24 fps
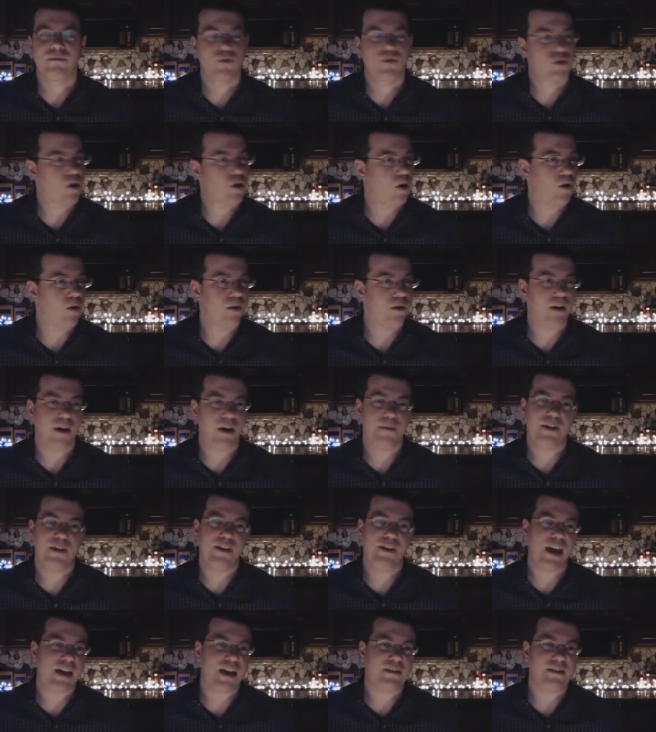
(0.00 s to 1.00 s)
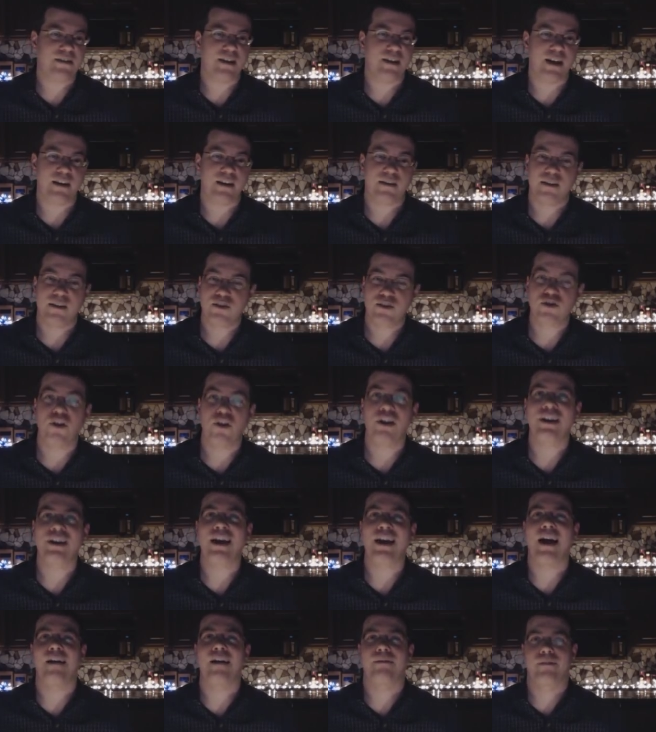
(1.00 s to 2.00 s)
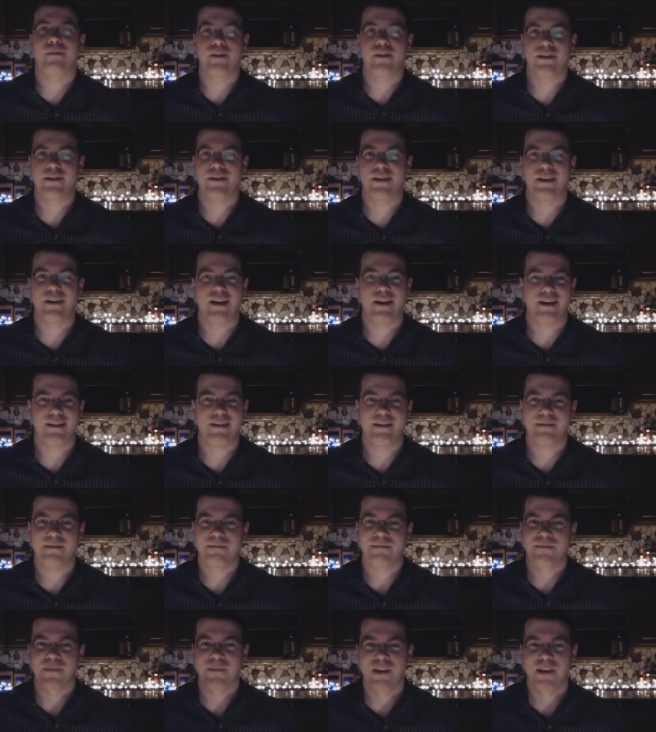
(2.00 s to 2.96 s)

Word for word: So, I mean, that's it. That's all I got for you tonight.